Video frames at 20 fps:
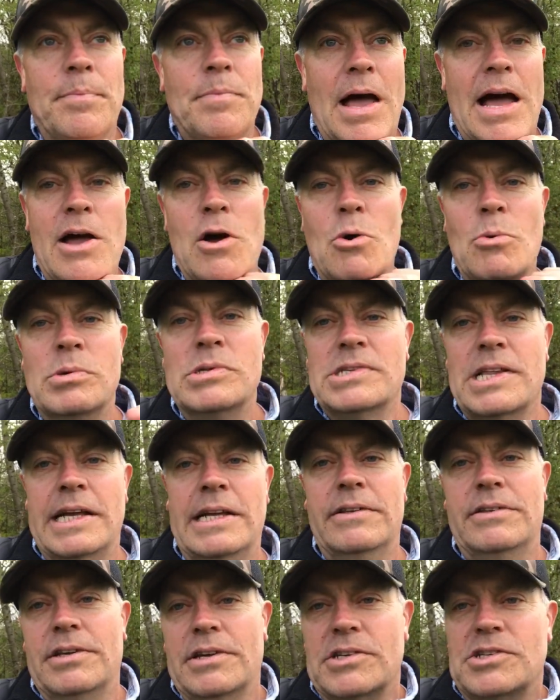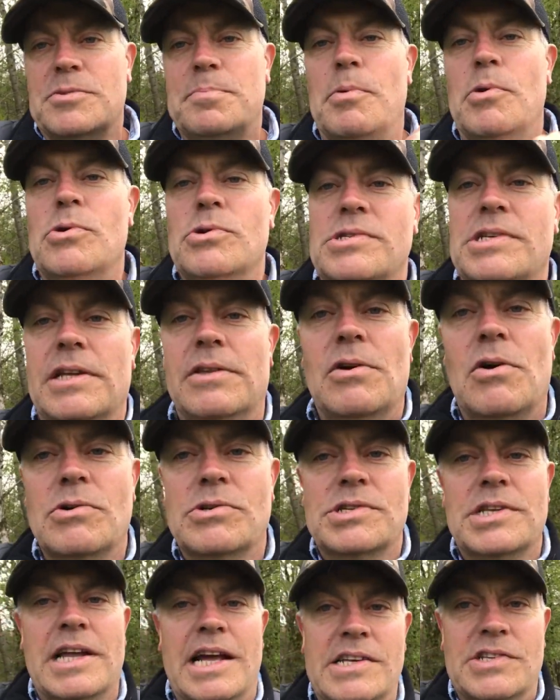always like to expose a
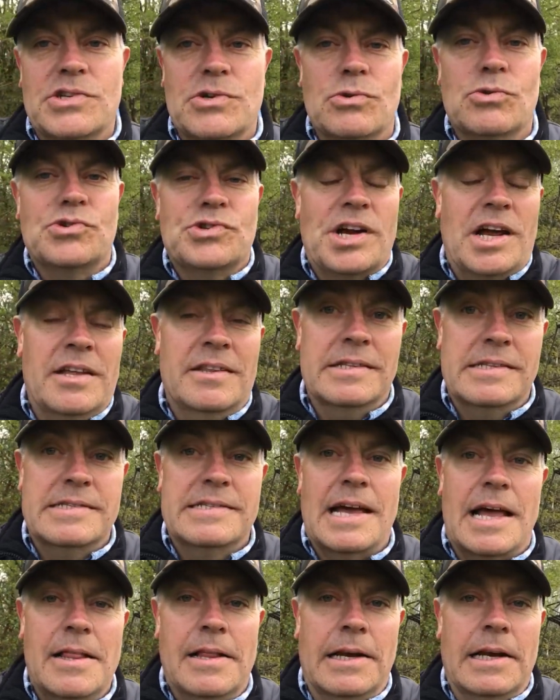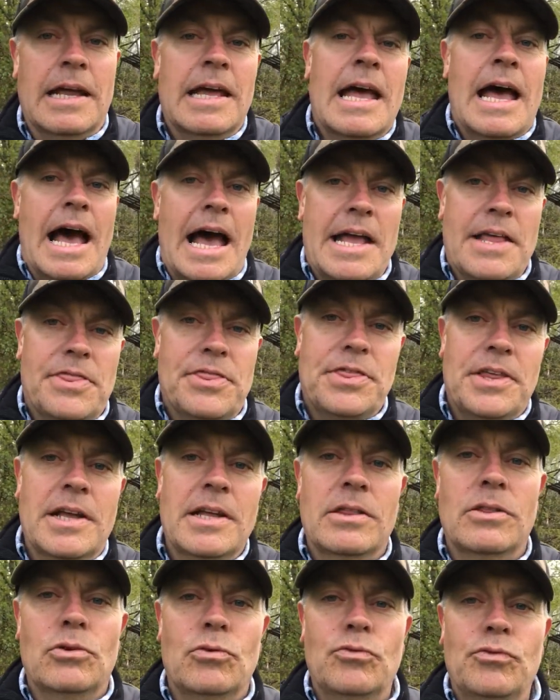dog's natural talent. I
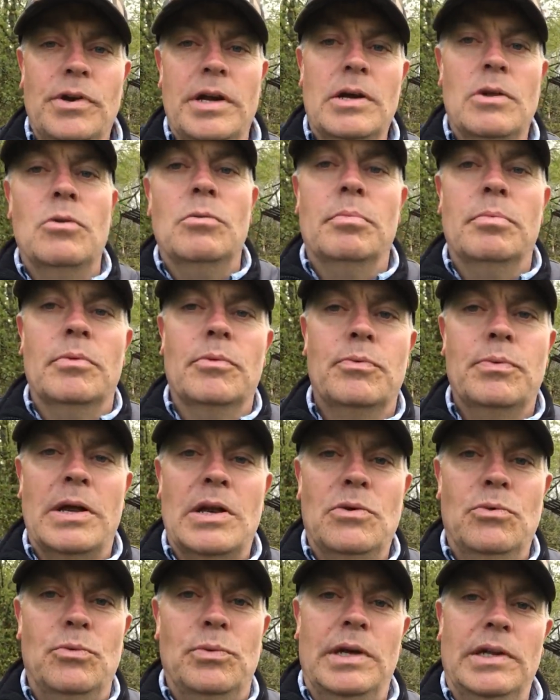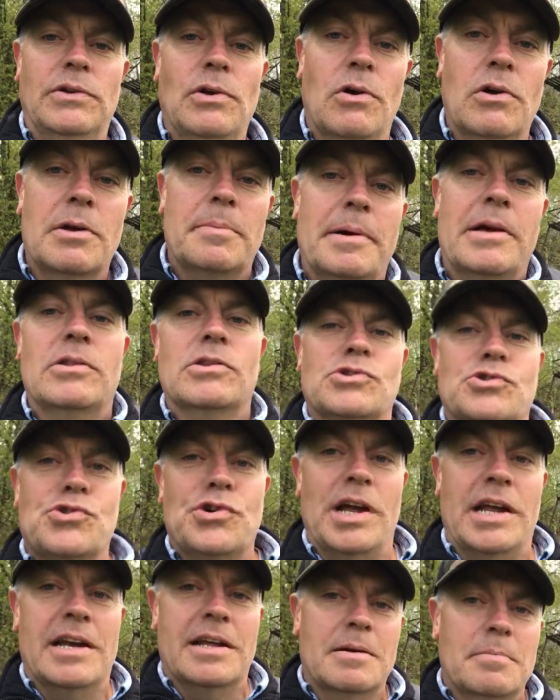think when we talk about the
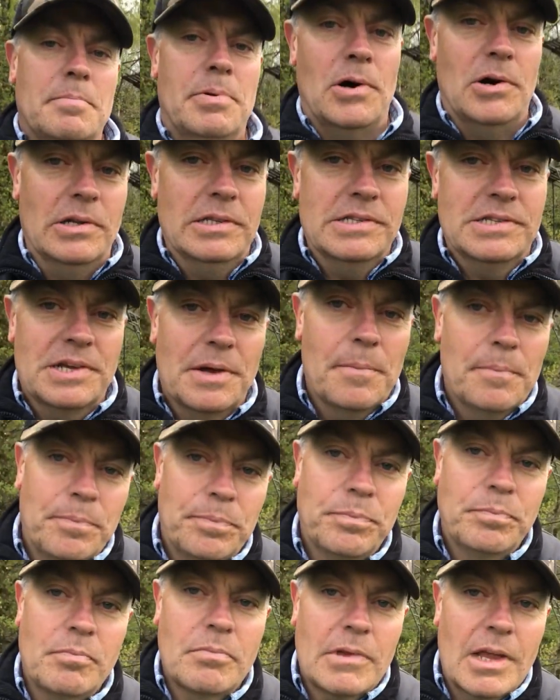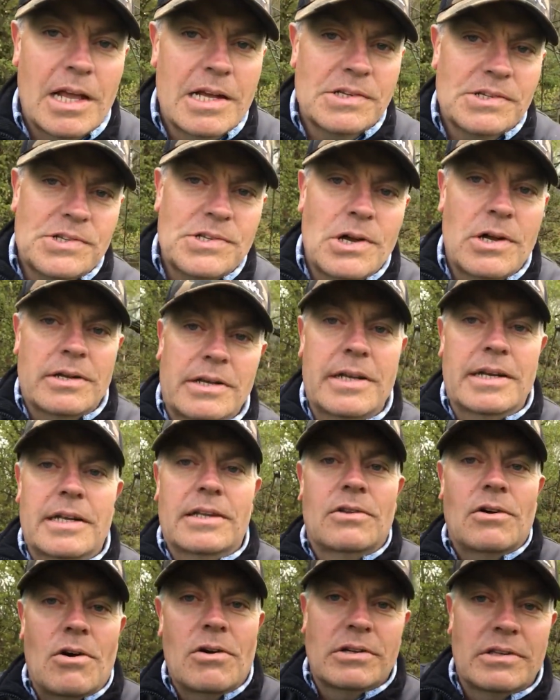training bond, it's not that
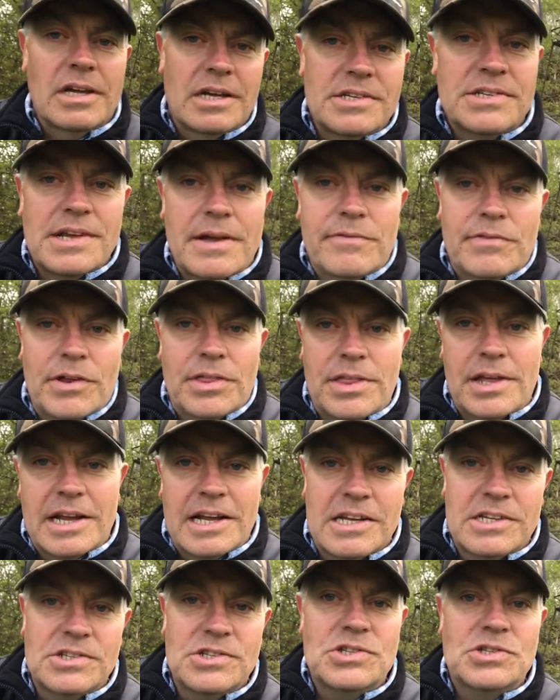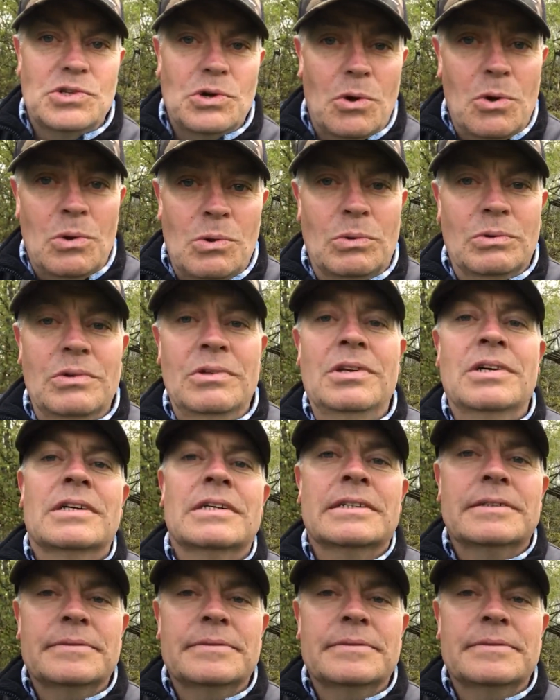the dog does everything it's told,